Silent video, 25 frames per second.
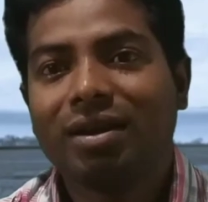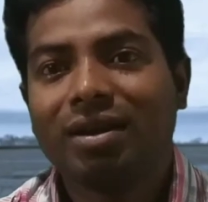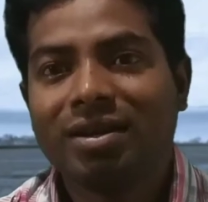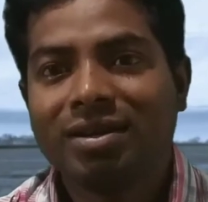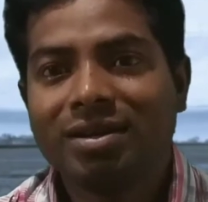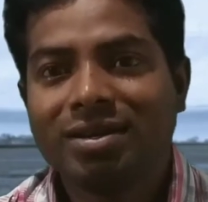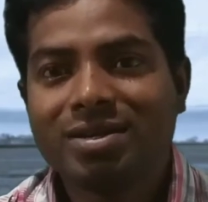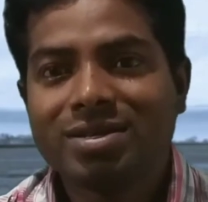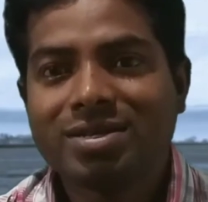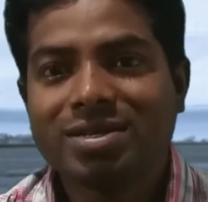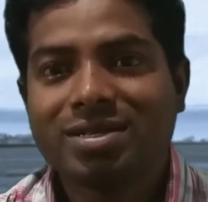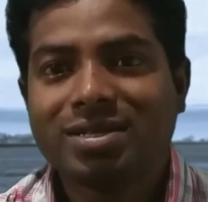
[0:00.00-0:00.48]

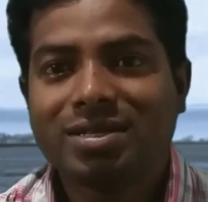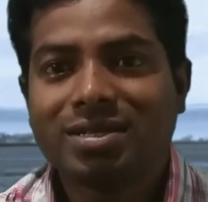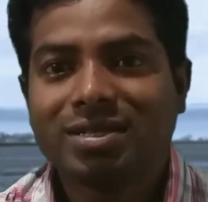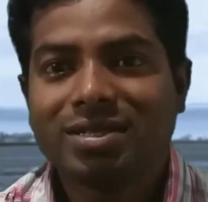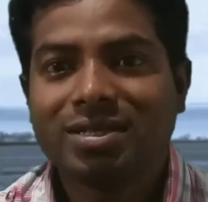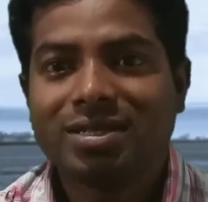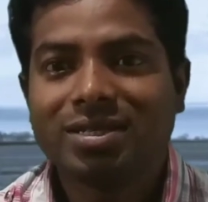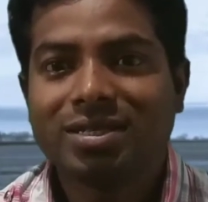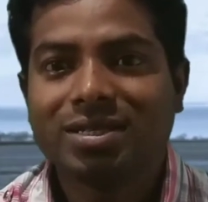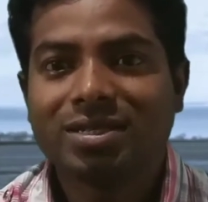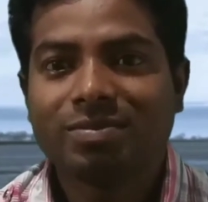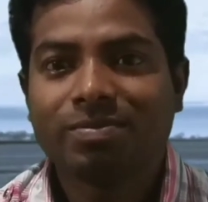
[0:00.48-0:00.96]

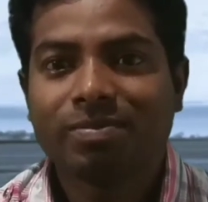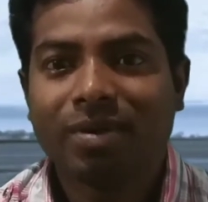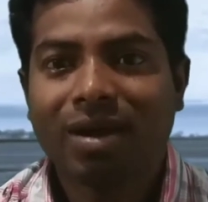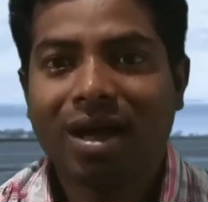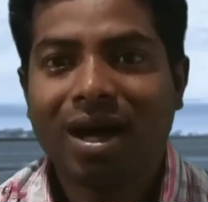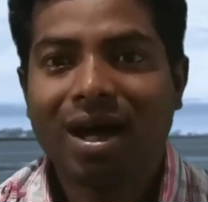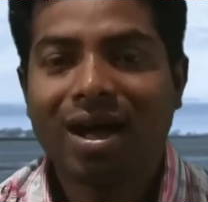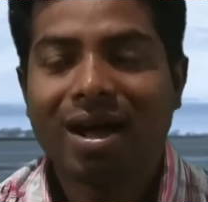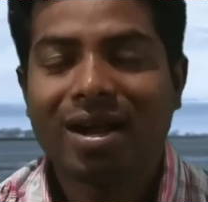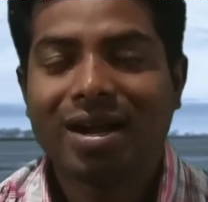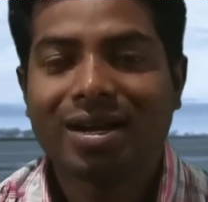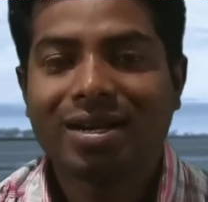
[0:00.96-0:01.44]
industries,
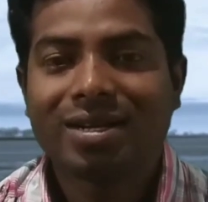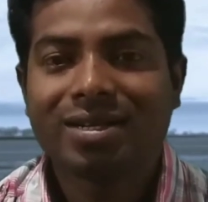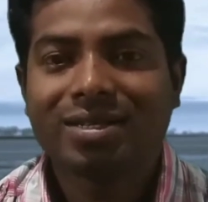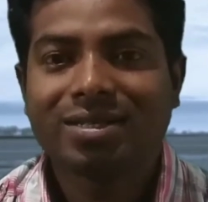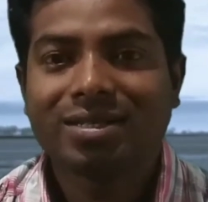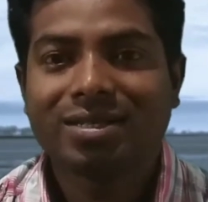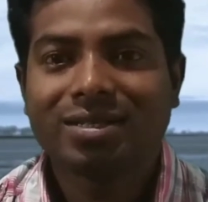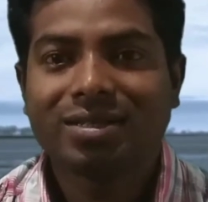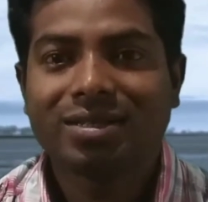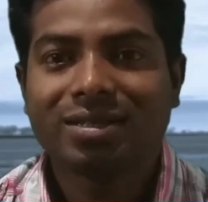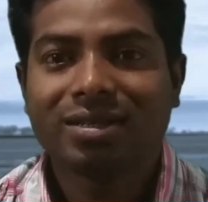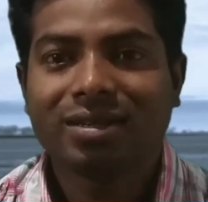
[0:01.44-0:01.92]

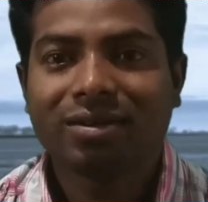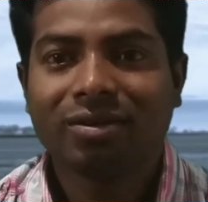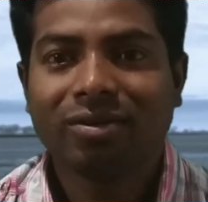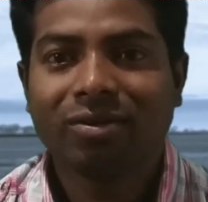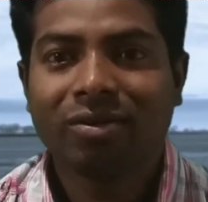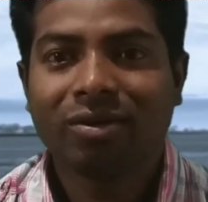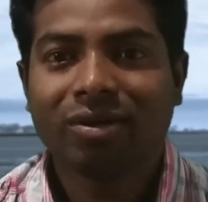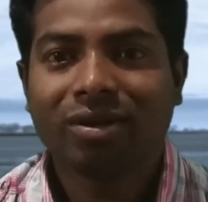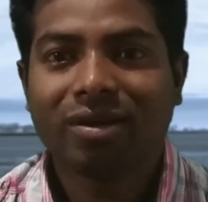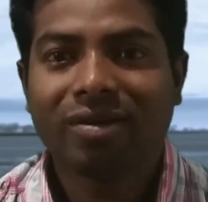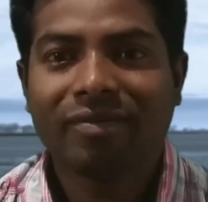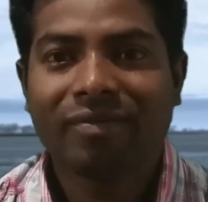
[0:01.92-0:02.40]
plants,
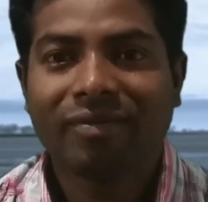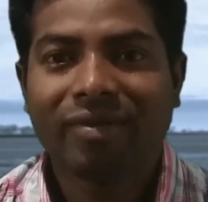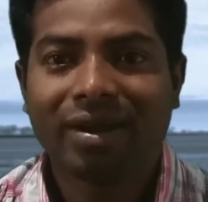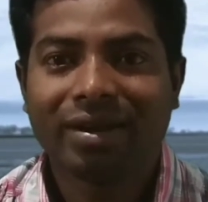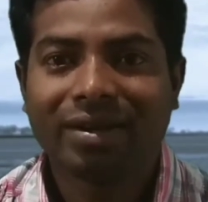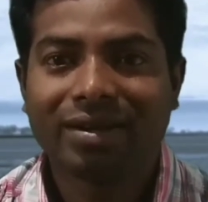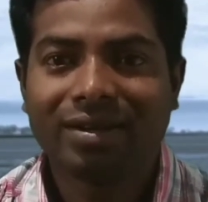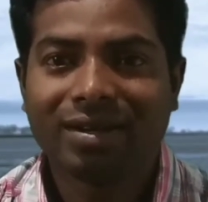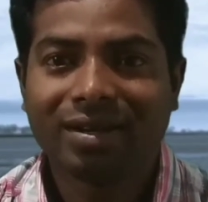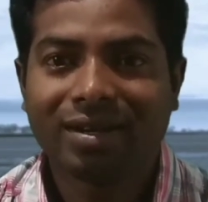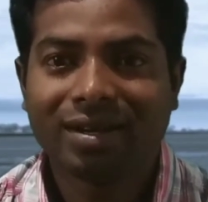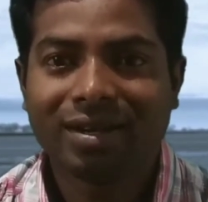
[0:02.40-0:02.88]
okay,
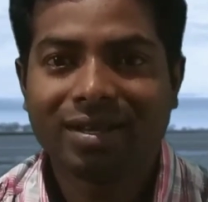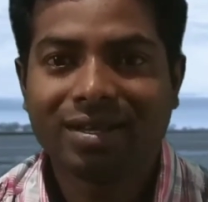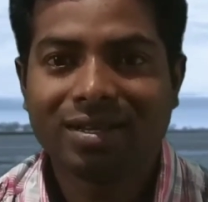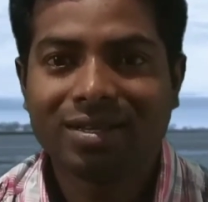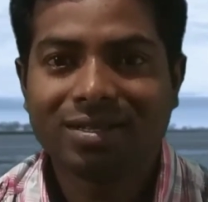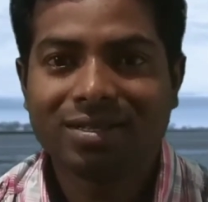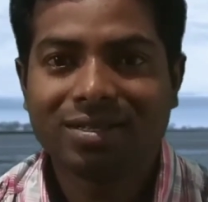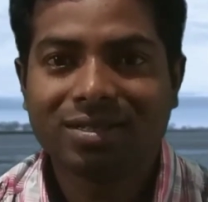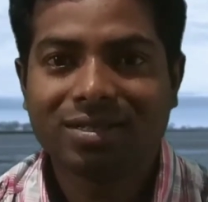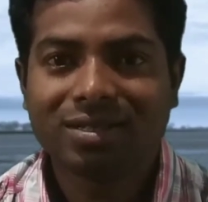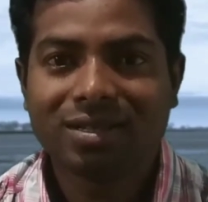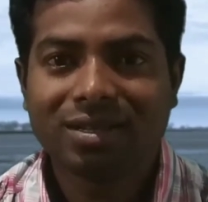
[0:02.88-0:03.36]

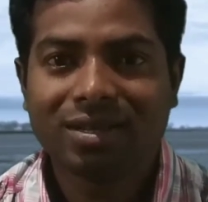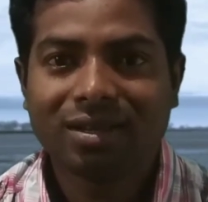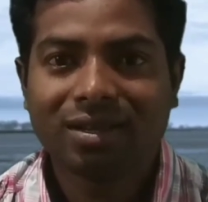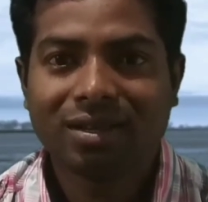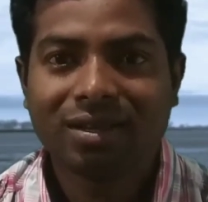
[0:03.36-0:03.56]
factories,